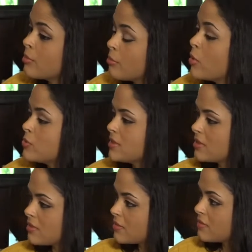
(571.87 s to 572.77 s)
the
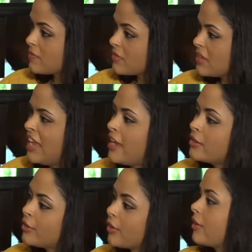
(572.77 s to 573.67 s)
most?
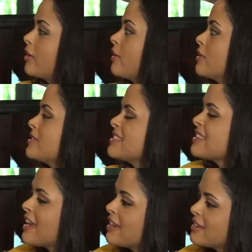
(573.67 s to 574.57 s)
Anger or
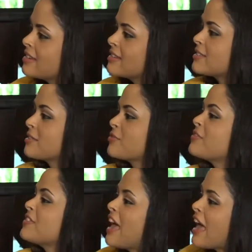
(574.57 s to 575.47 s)
sadness
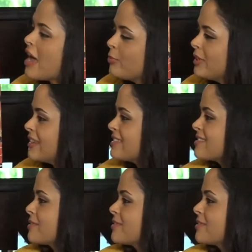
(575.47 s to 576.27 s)
or happiness?